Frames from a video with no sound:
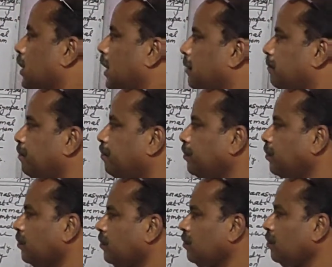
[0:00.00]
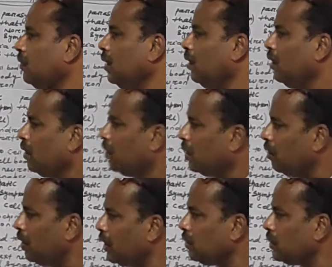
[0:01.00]
cell.
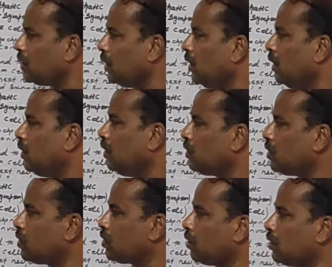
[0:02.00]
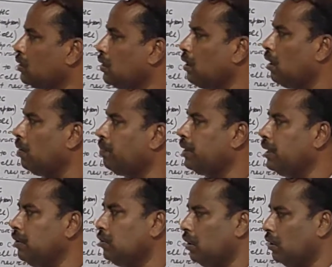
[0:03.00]
Now let us see the structure of
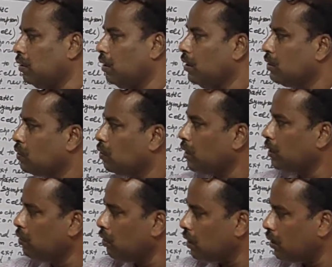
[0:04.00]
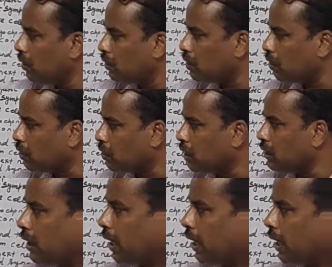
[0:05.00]
neuron. So neuron structure is